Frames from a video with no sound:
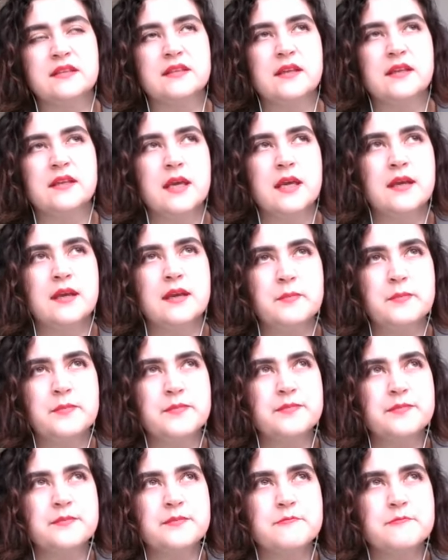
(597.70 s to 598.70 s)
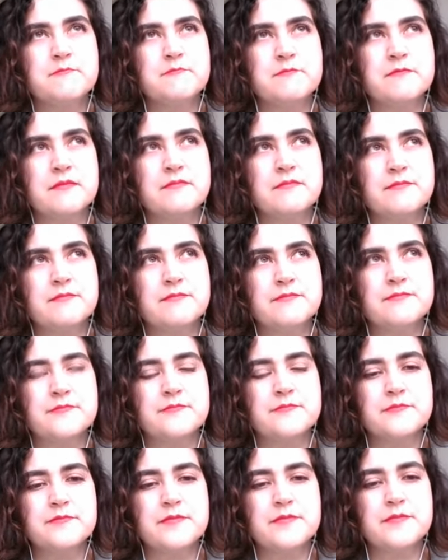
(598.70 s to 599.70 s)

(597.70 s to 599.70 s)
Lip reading: is going to be that